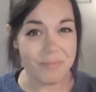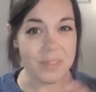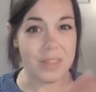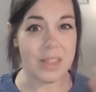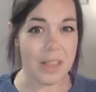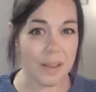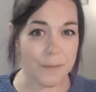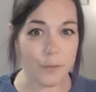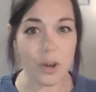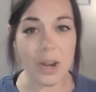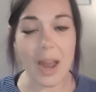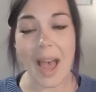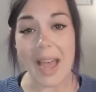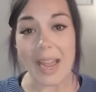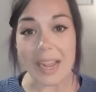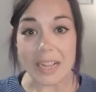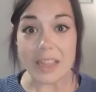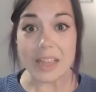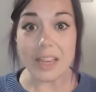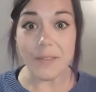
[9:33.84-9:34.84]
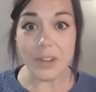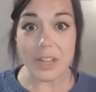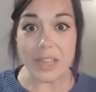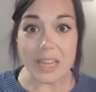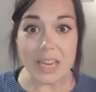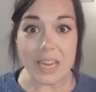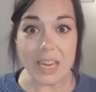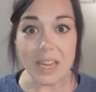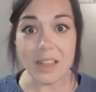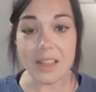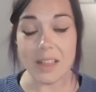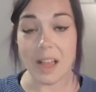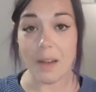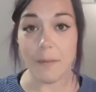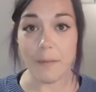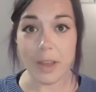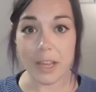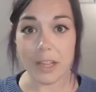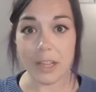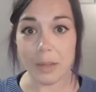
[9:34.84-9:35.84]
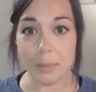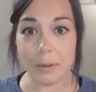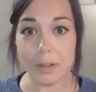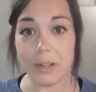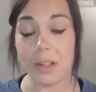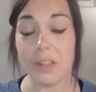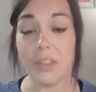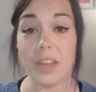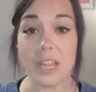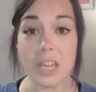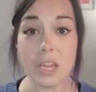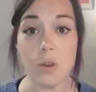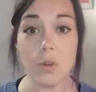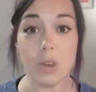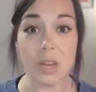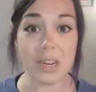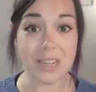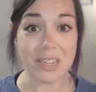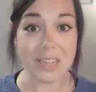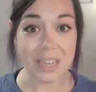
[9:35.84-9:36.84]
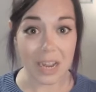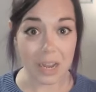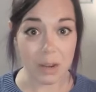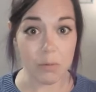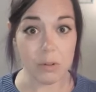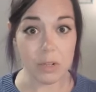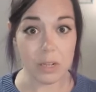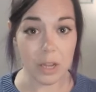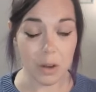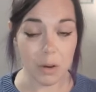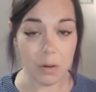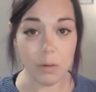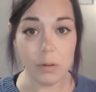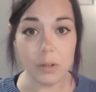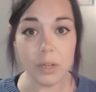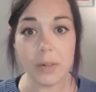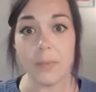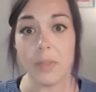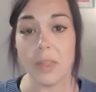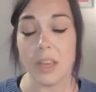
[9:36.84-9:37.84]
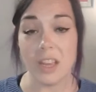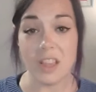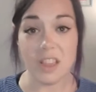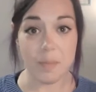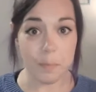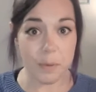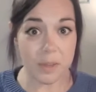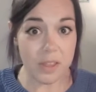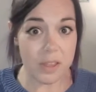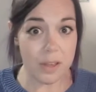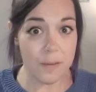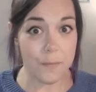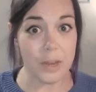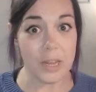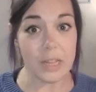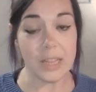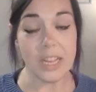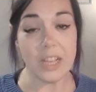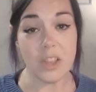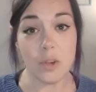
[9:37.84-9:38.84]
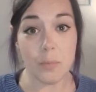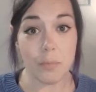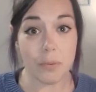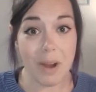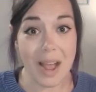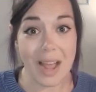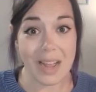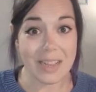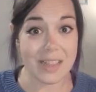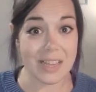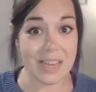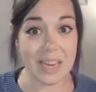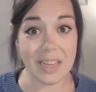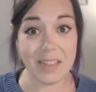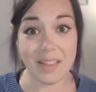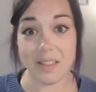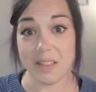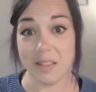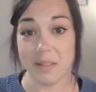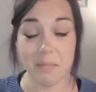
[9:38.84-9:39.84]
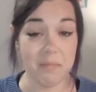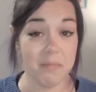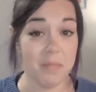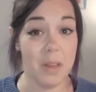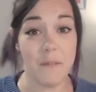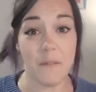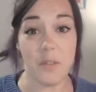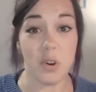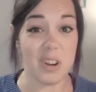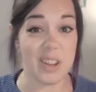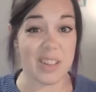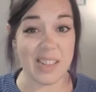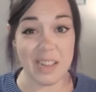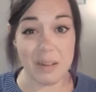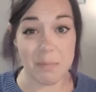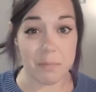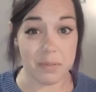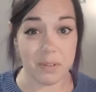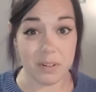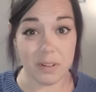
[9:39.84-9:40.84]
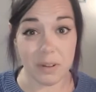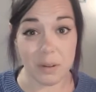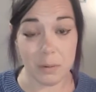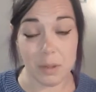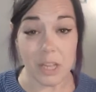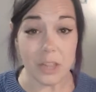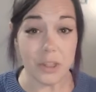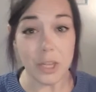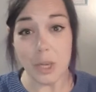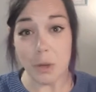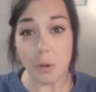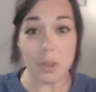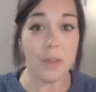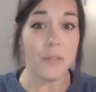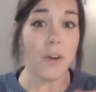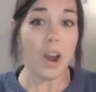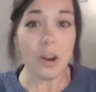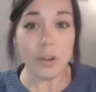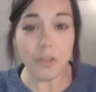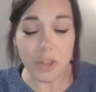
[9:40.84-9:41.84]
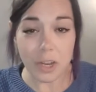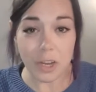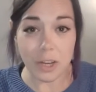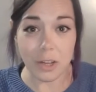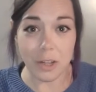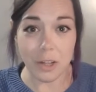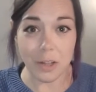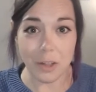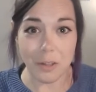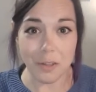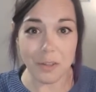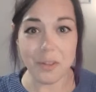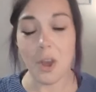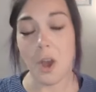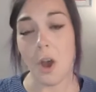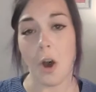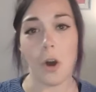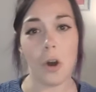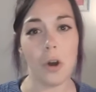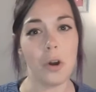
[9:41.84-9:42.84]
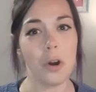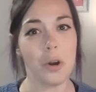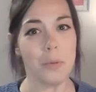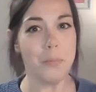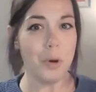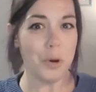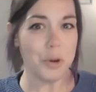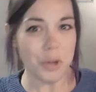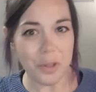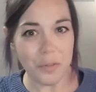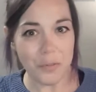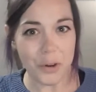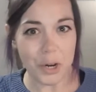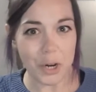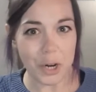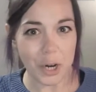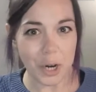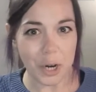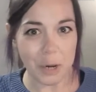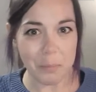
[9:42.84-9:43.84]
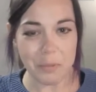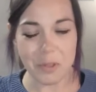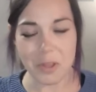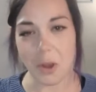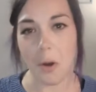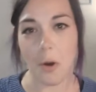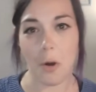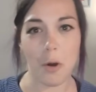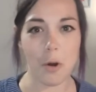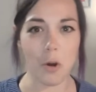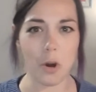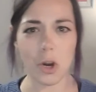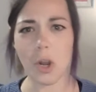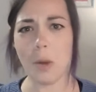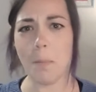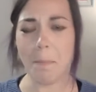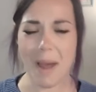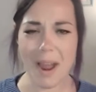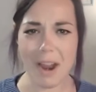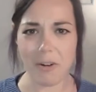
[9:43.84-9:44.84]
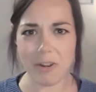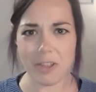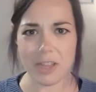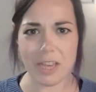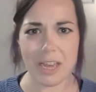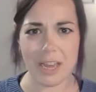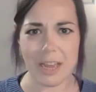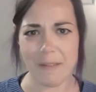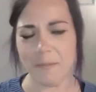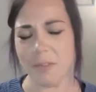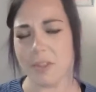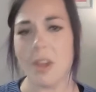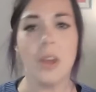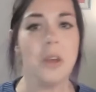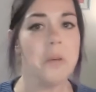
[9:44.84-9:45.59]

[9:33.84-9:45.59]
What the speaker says: different activities available that you can download specifically to practice, for example, the use of articles or modal verbs or comparatives,